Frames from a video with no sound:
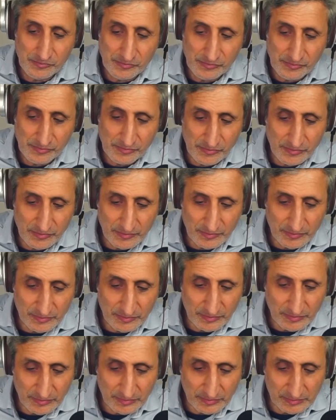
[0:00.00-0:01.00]

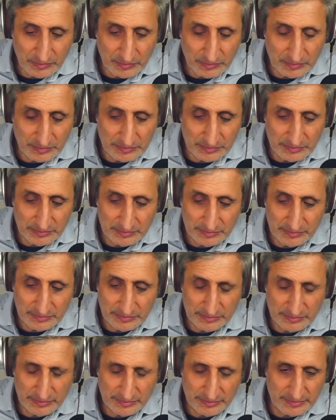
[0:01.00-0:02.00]

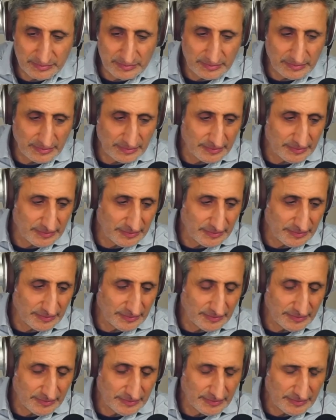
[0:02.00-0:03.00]

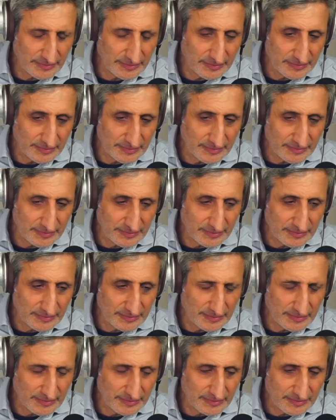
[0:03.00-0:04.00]

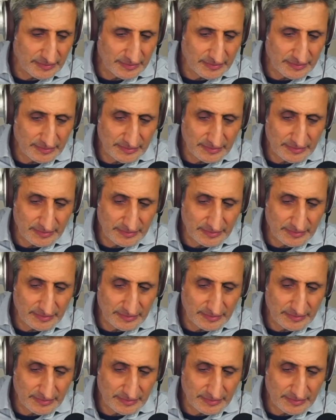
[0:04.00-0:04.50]
(not speaking)